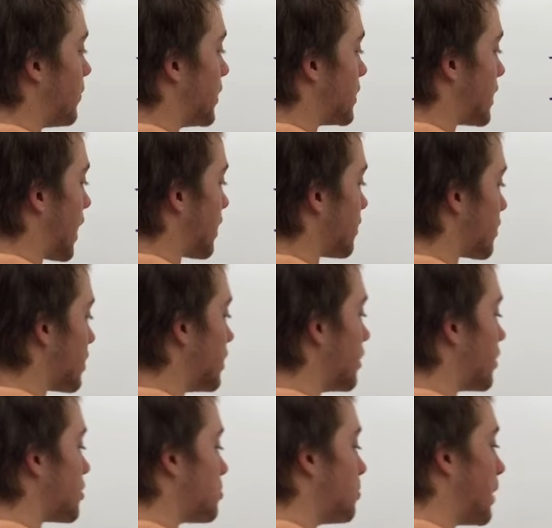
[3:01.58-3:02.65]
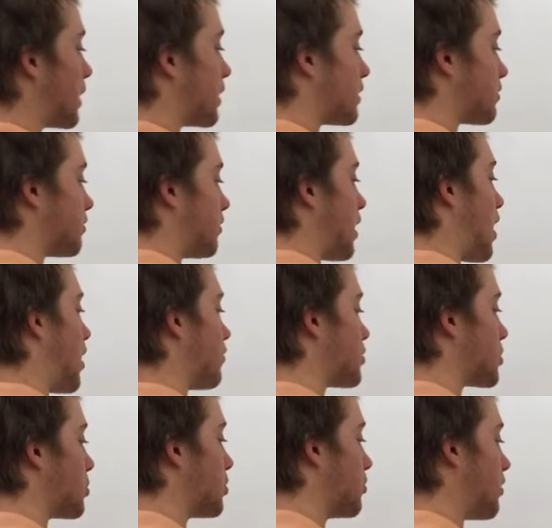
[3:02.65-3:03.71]
the 10th here is bigger than 5,
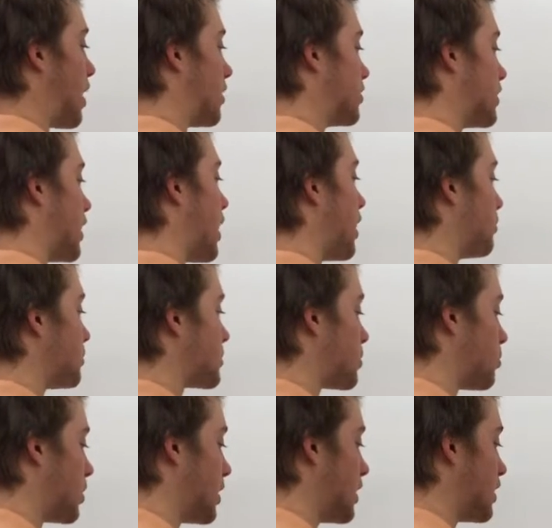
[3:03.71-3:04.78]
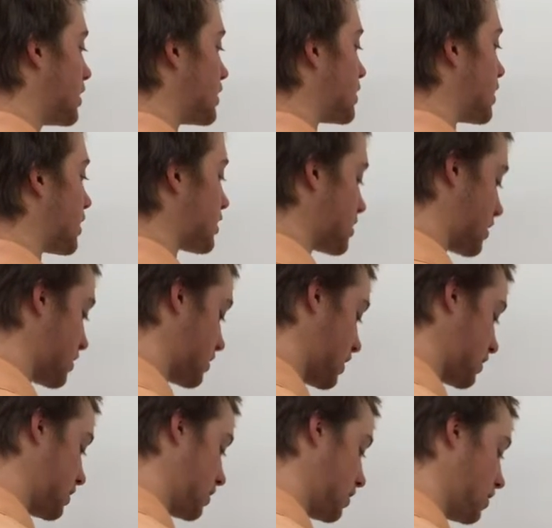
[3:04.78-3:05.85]
so we round it up to 186 because
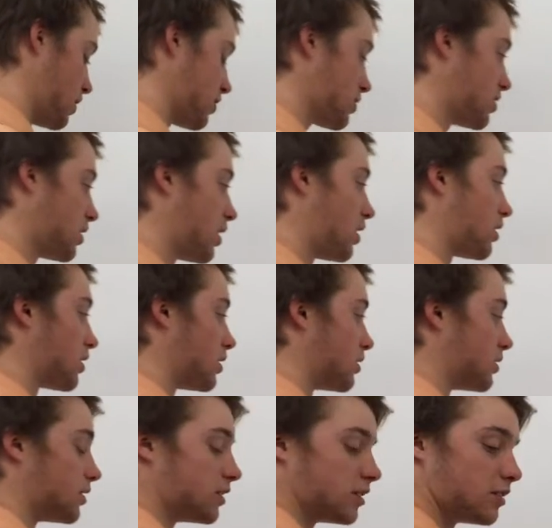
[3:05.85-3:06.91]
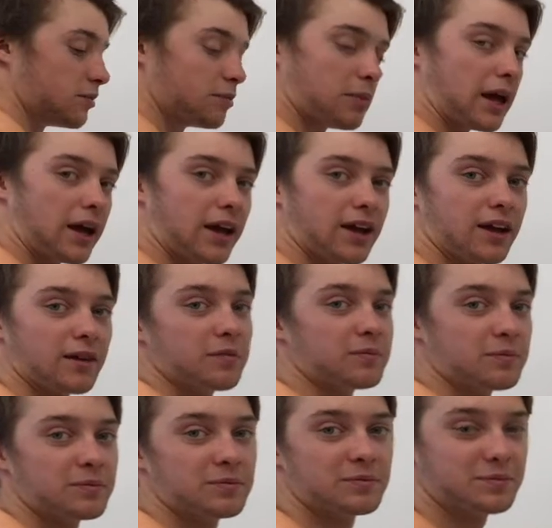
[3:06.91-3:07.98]
that's the nearest dog.
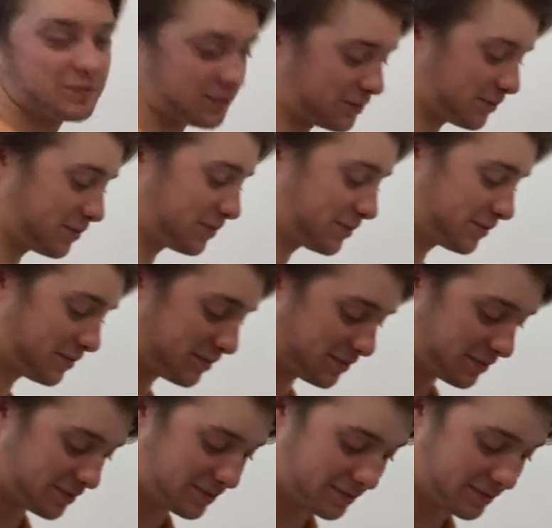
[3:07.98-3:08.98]
Bam.